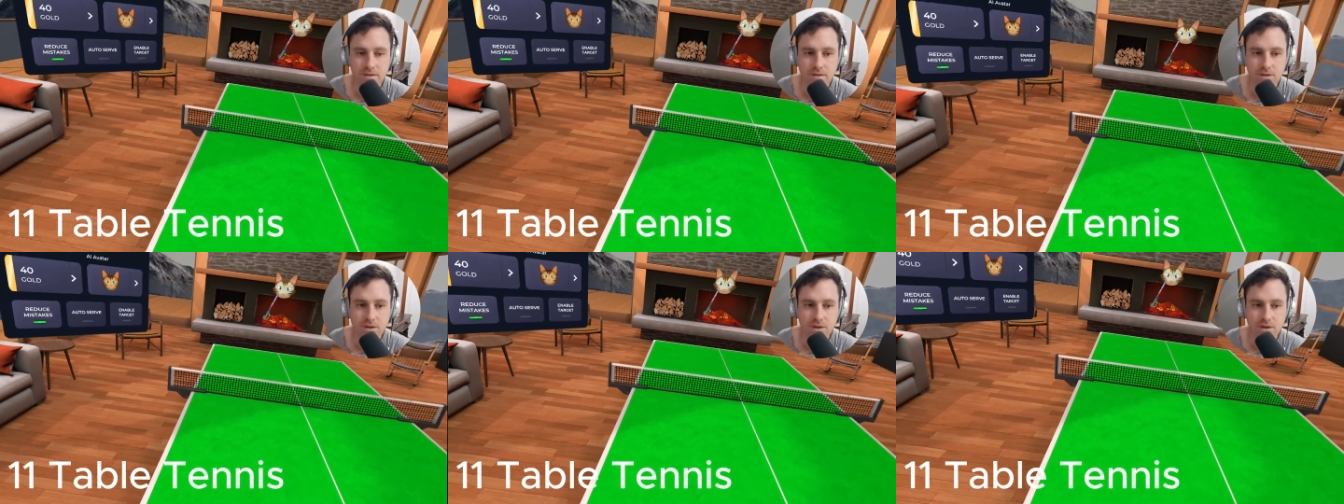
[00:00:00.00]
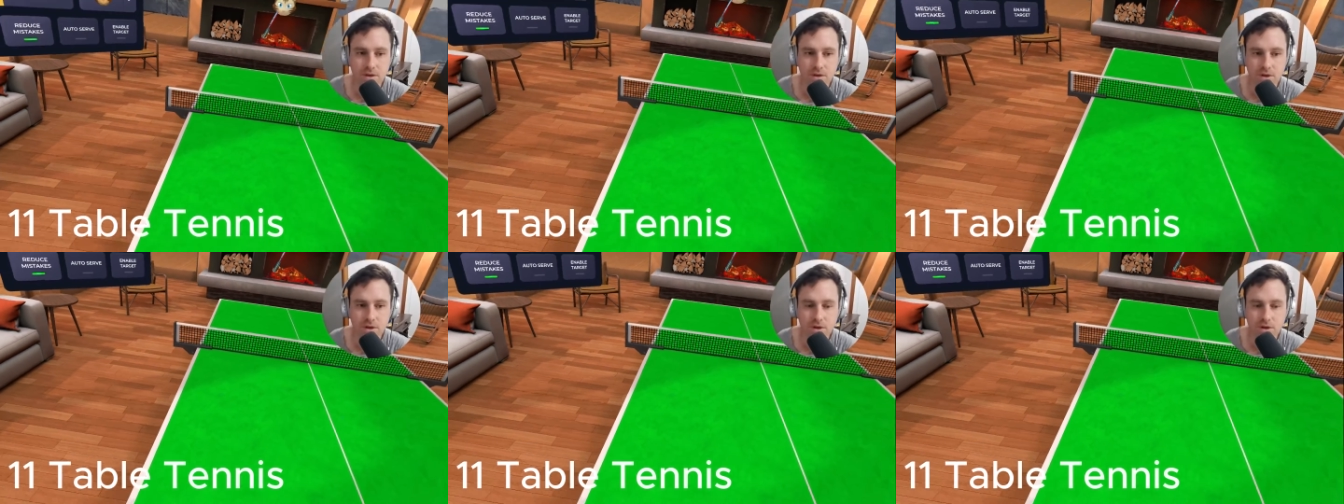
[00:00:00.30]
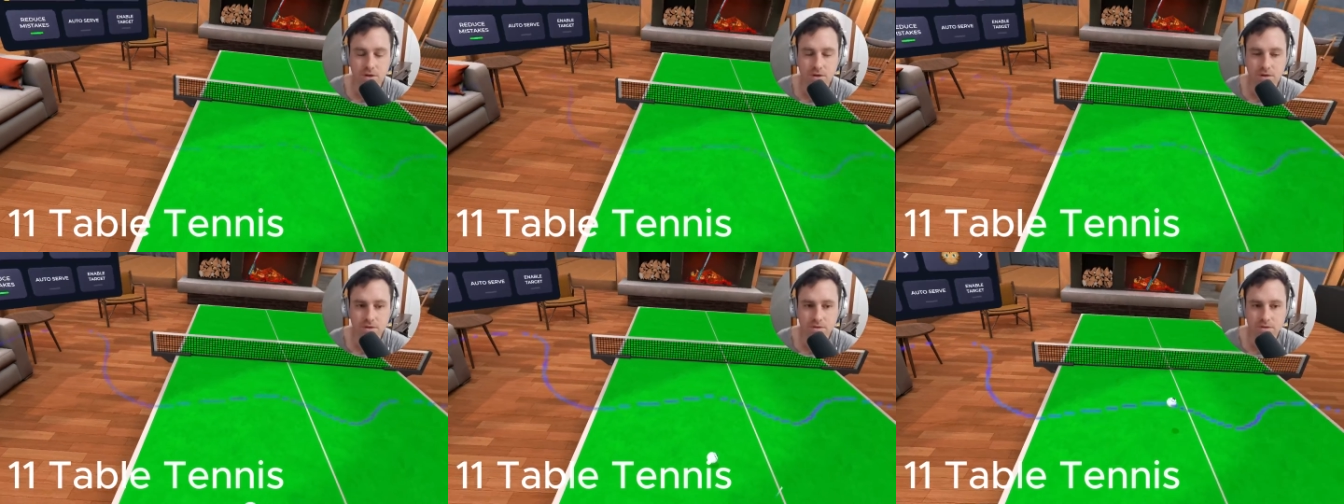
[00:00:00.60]
you got to
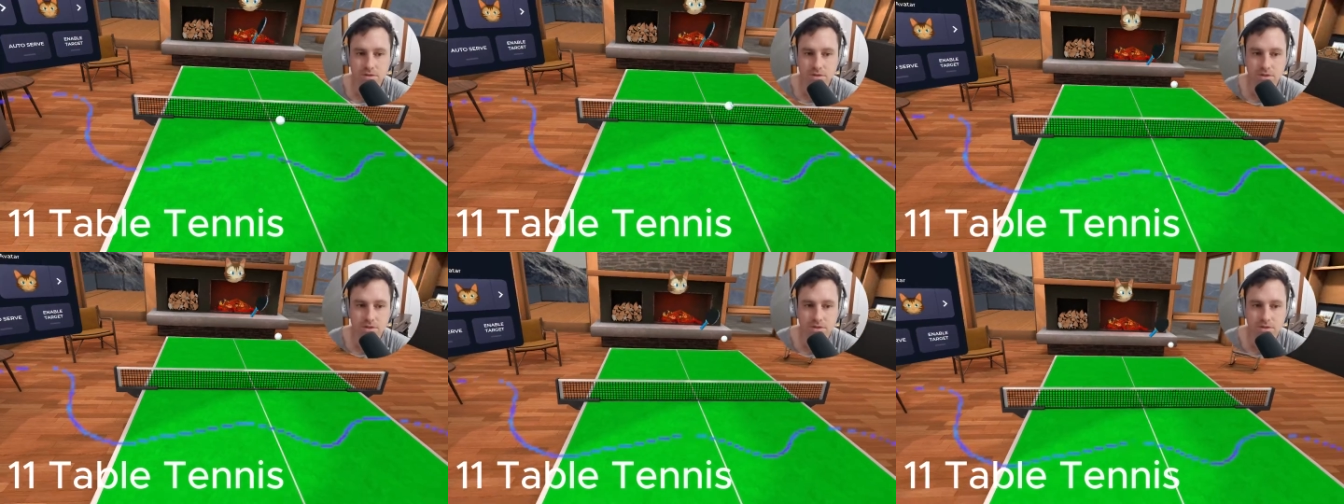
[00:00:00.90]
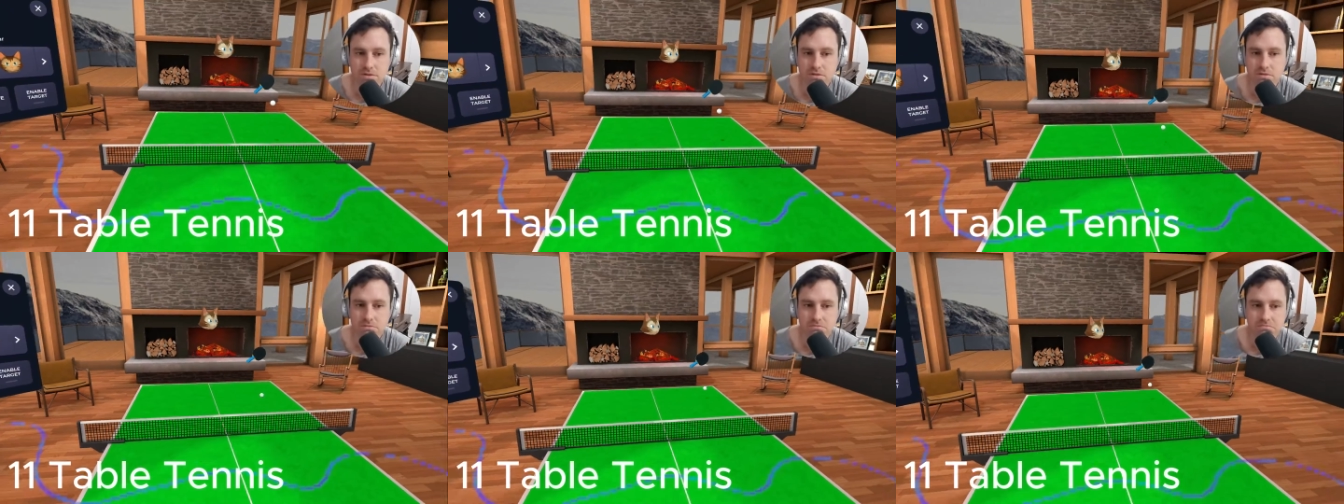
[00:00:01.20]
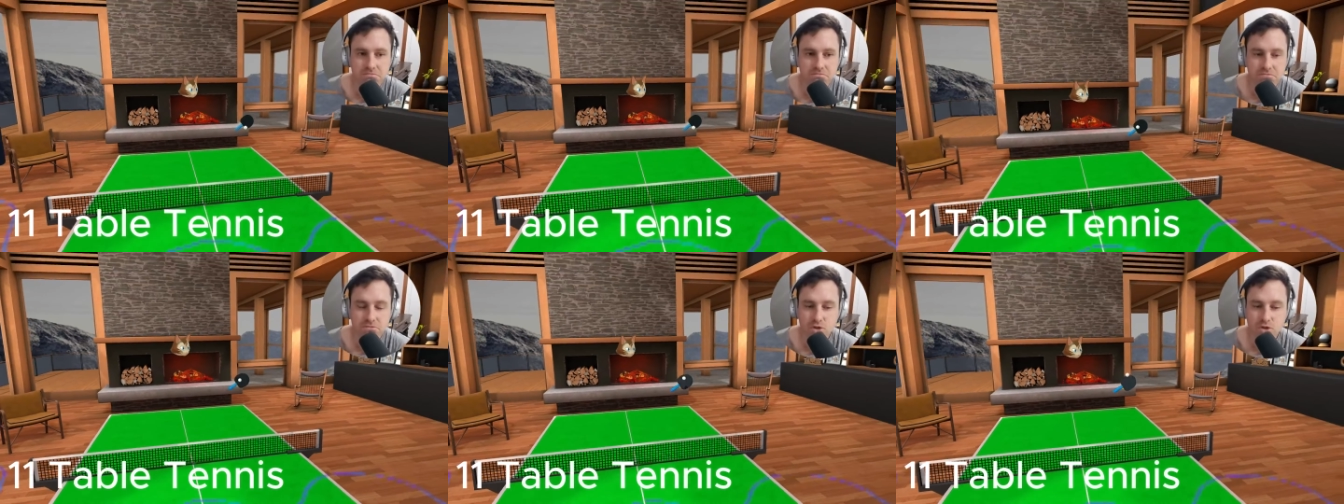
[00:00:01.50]
go and just
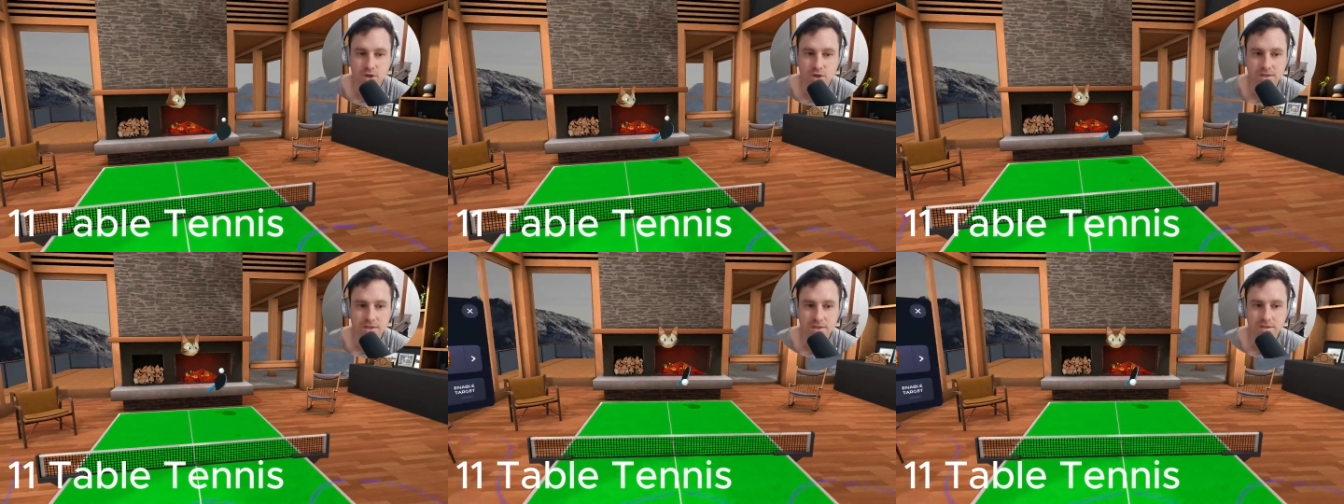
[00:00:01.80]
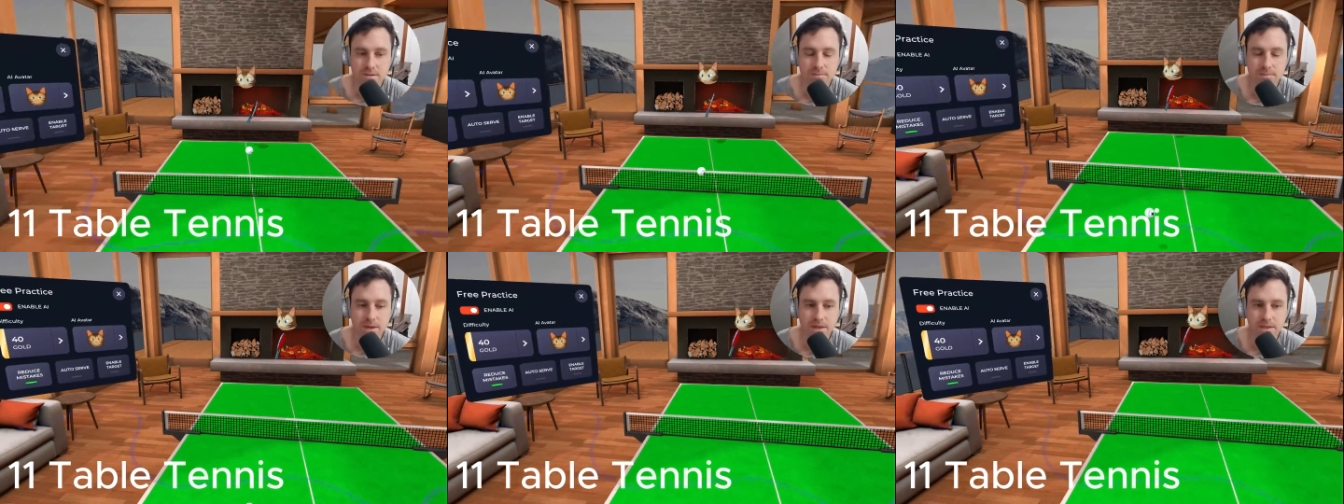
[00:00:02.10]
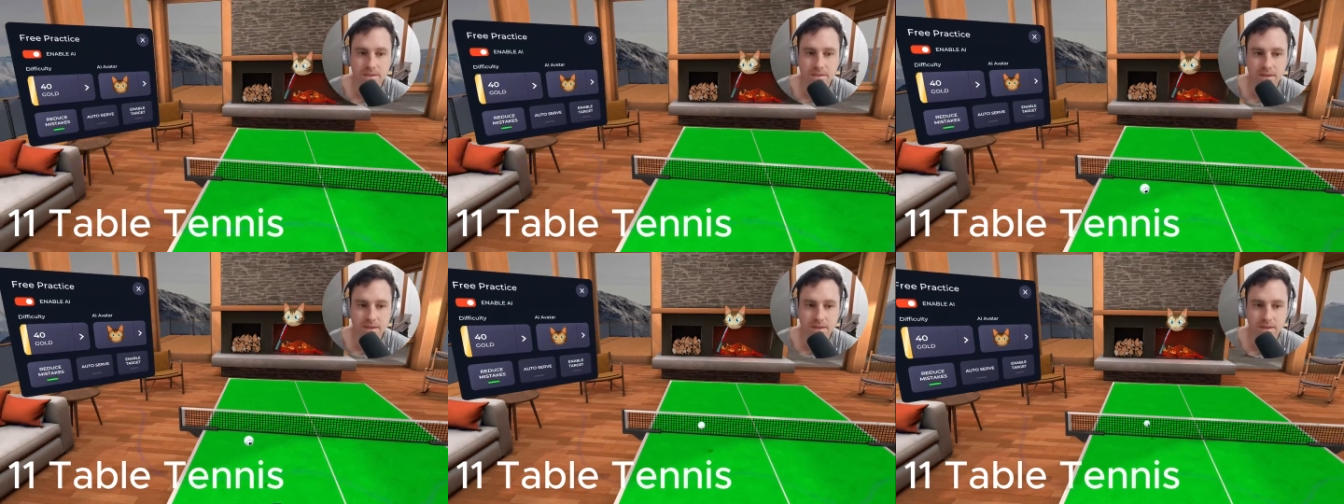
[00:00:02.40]
trust them
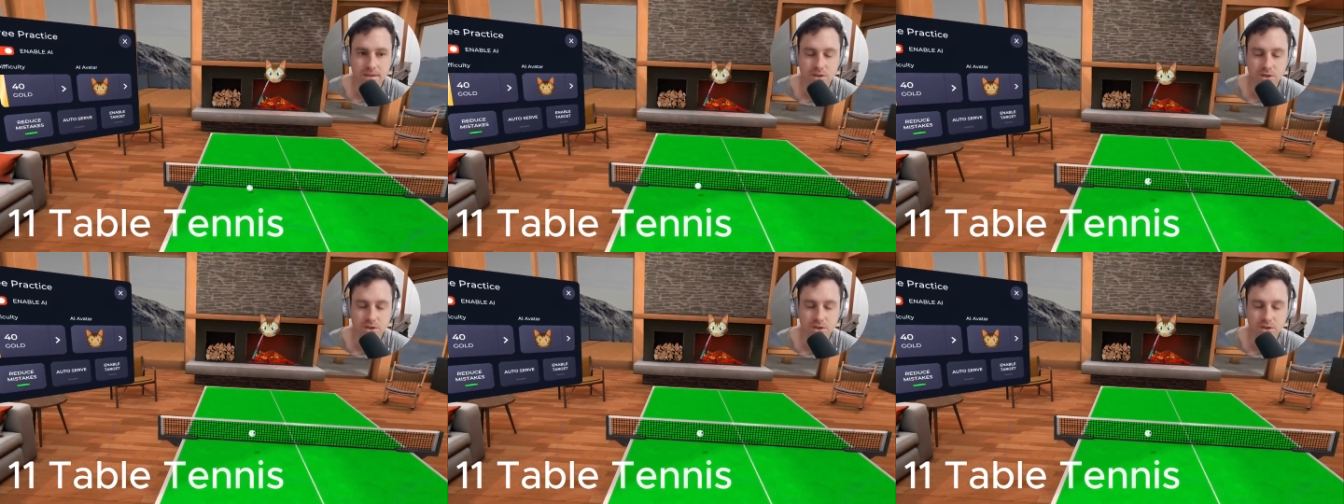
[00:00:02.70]
basically.